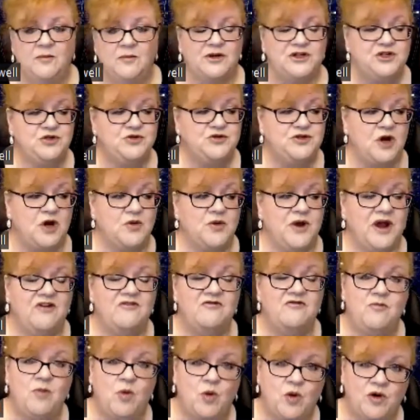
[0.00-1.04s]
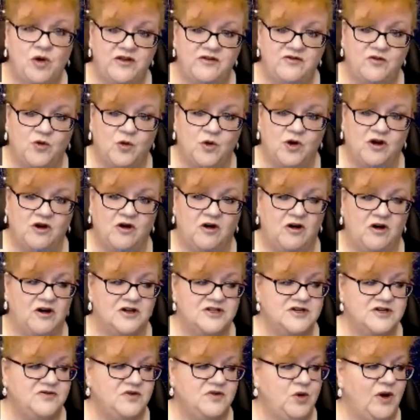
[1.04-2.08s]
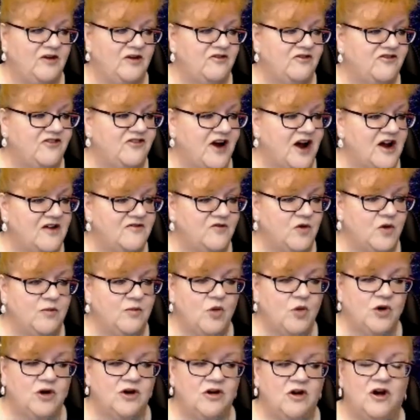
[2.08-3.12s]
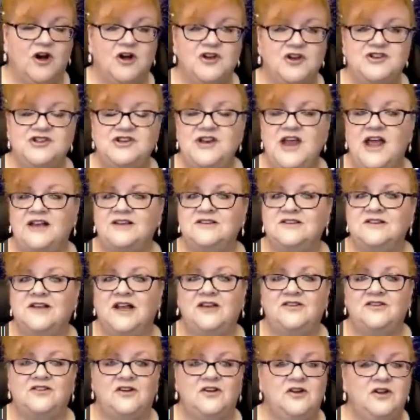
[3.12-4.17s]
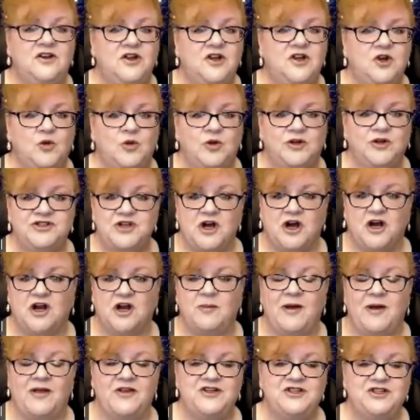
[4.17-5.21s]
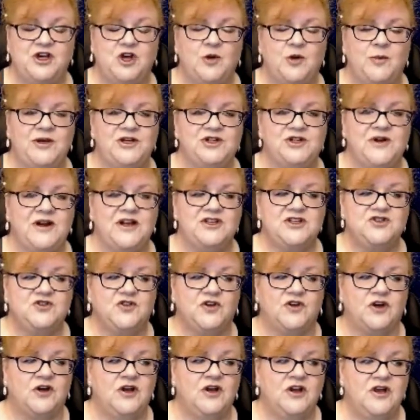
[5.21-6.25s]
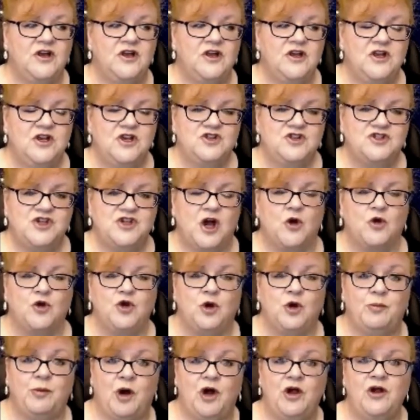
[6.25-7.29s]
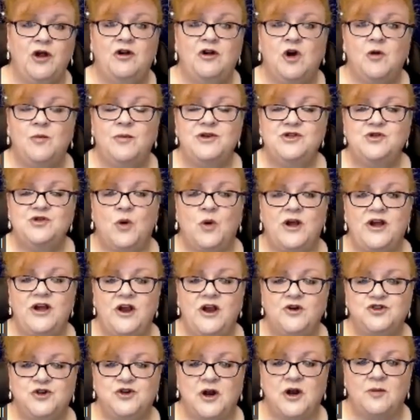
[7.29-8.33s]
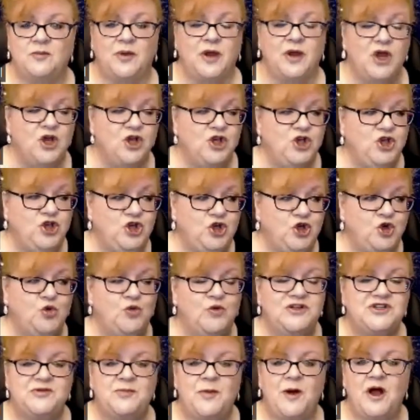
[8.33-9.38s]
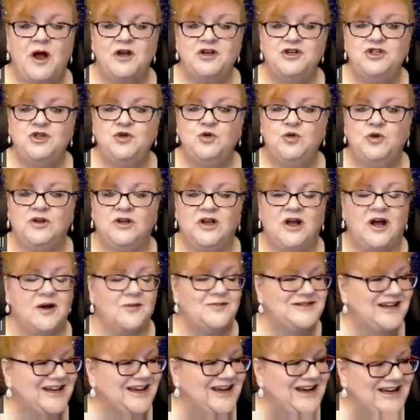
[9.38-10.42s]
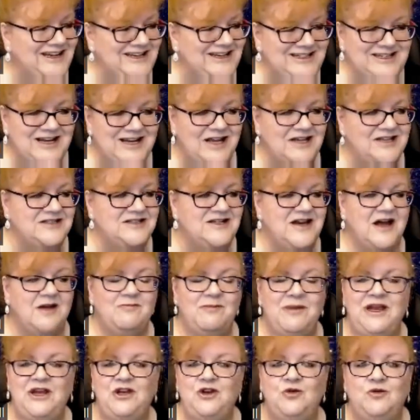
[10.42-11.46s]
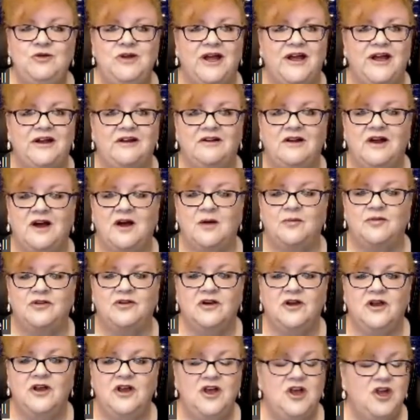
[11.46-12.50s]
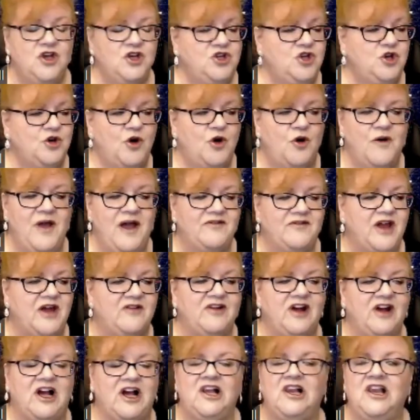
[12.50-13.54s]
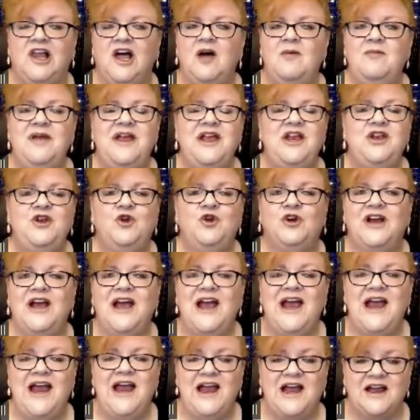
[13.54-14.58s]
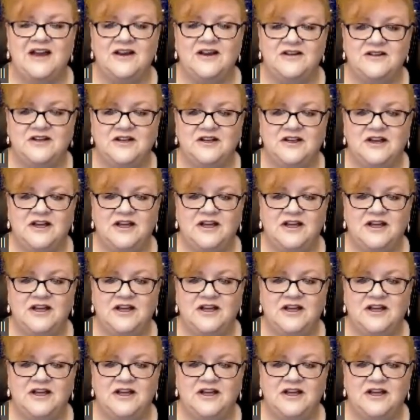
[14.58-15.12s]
But you don't have more than 4 cards. If you have 5 or more cards, next lesson, we'll talk about the Jacobi transfer. So your partner opens 1 no trump. You respond 2 clubs. It does not mean you like clubs. You don't have to have a club in your hand.